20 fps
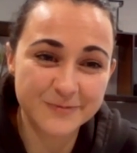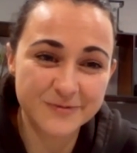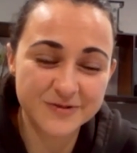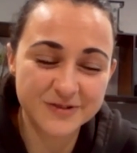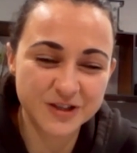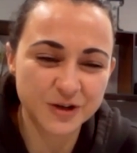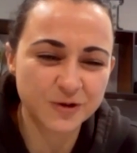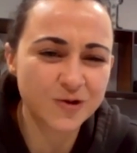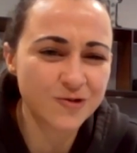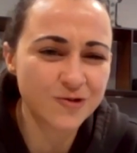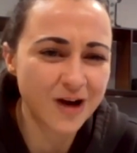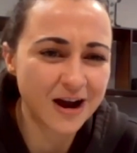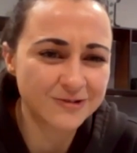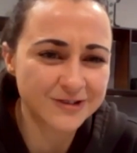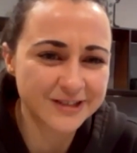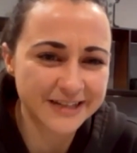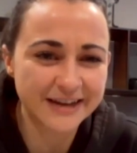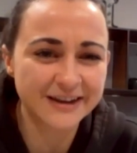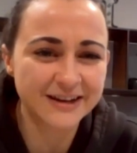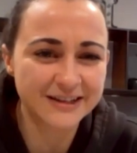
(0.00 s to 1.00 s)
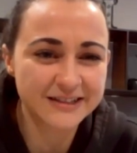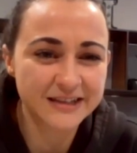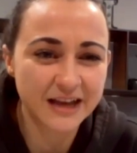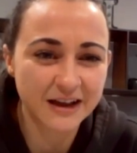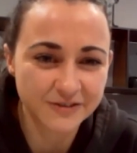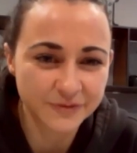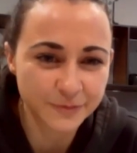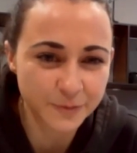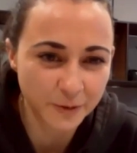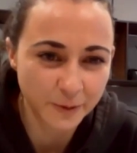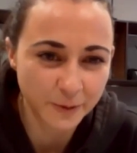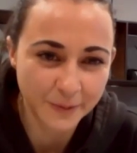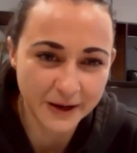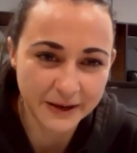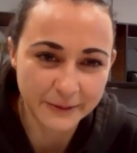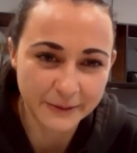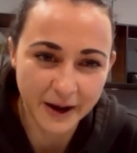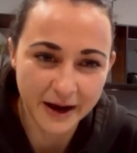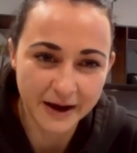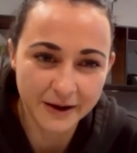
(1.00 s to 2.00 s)
So grounding ourselves
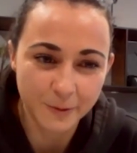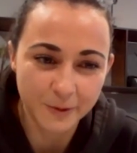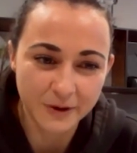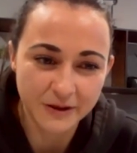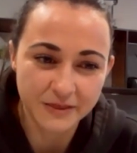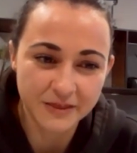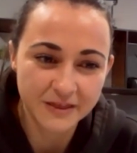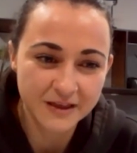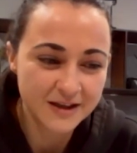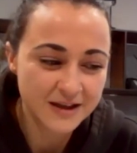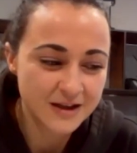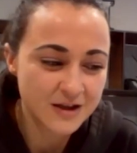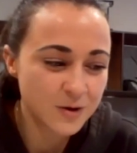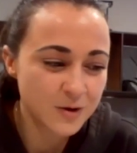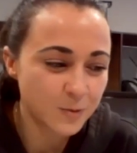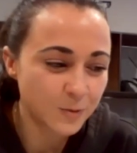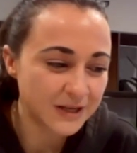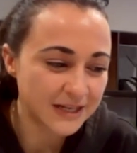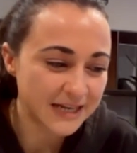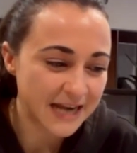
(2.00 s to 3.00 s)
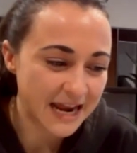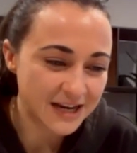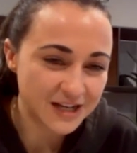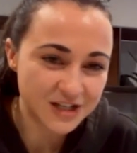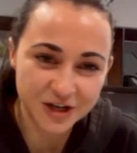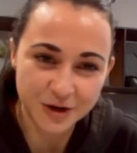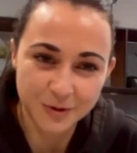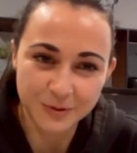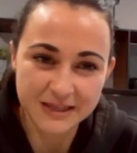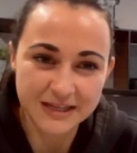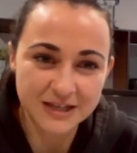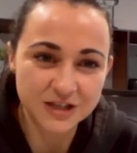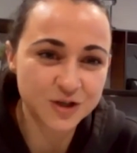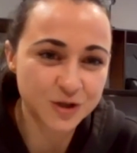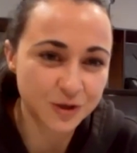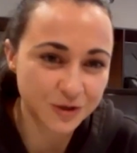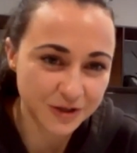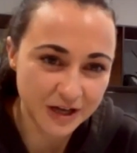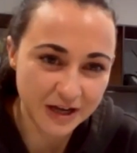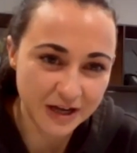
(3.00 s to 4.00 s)
probably back with nature, with each
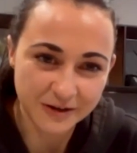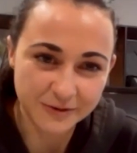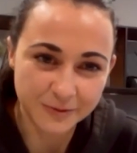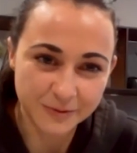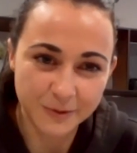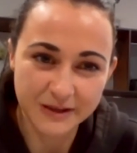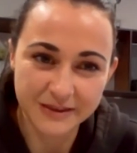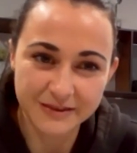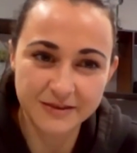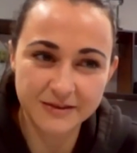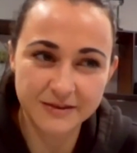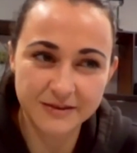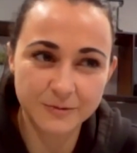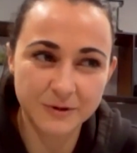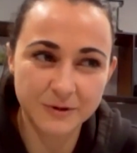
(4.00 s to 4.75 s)
other, with